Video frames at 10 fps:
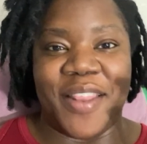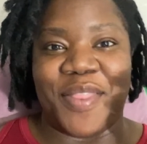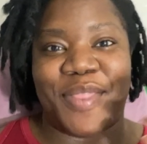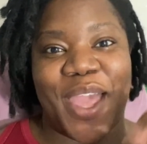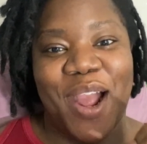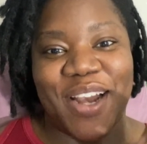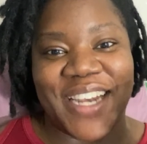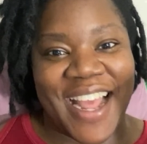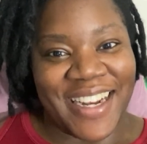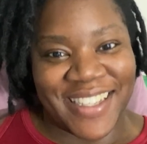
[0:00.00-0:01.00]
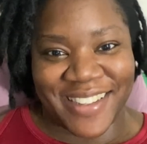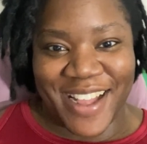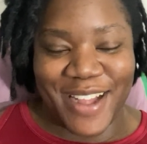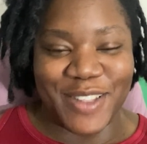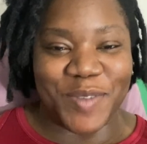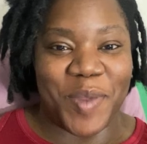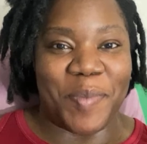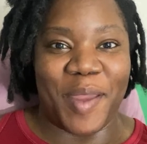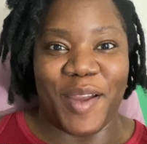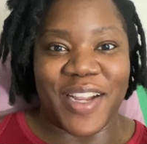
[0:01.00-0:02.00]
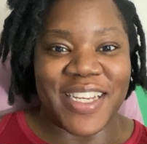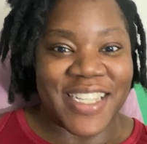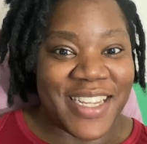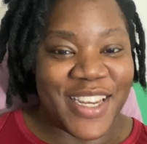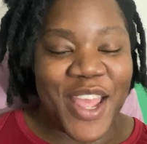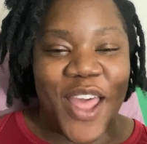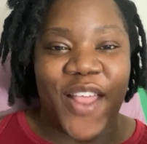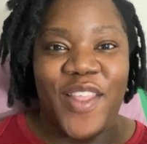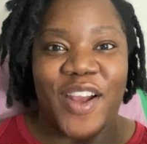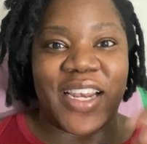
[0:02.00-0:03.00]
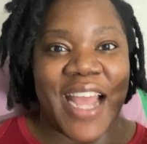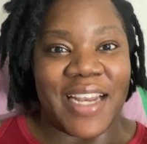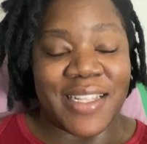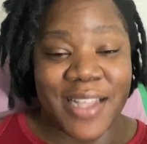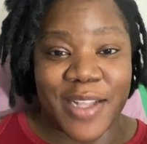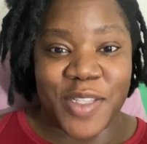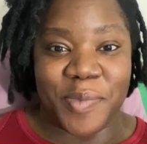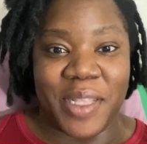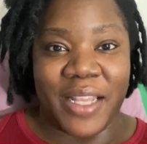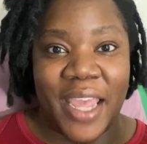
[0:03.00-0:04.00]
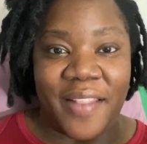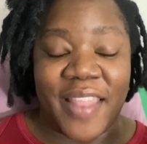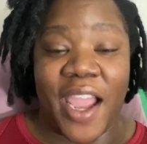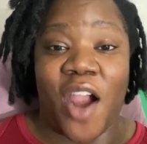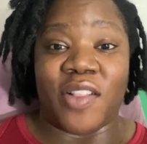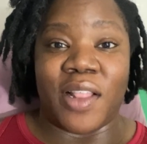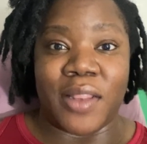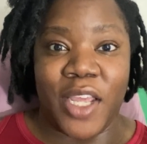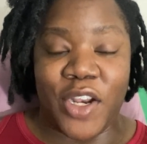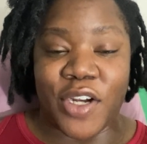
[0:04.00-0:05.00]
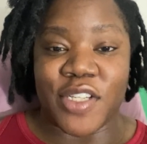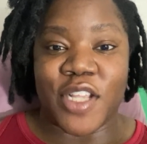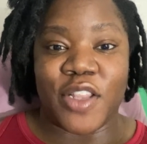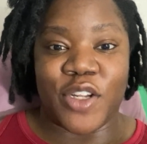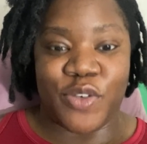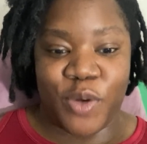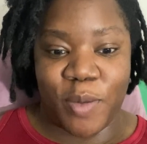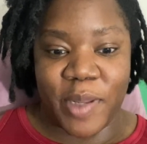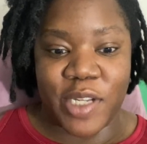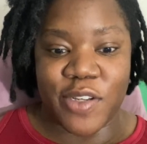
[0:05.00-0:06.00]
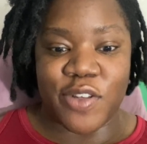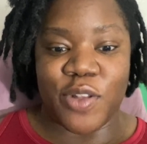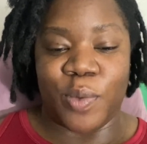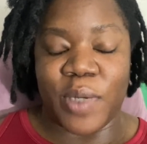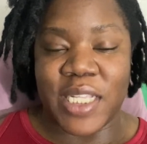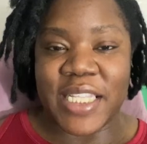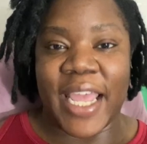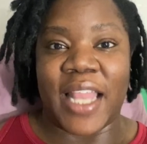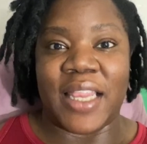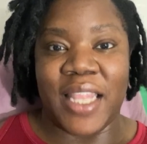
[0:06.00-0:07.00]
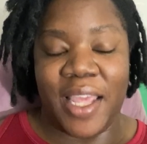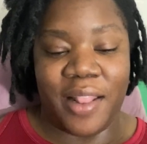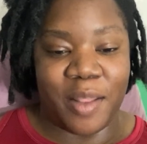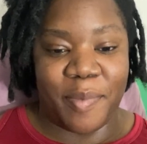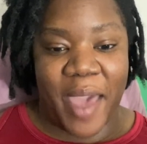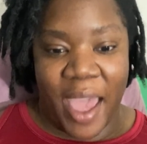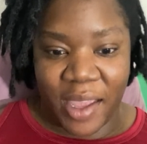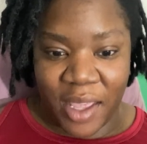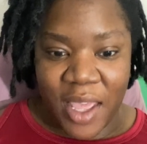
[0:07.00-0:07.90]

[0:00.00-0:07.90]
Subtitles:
They are not designed to be parented. They are not designed to be led. They are the leaders, the trailblazers, the ones that lead the pack.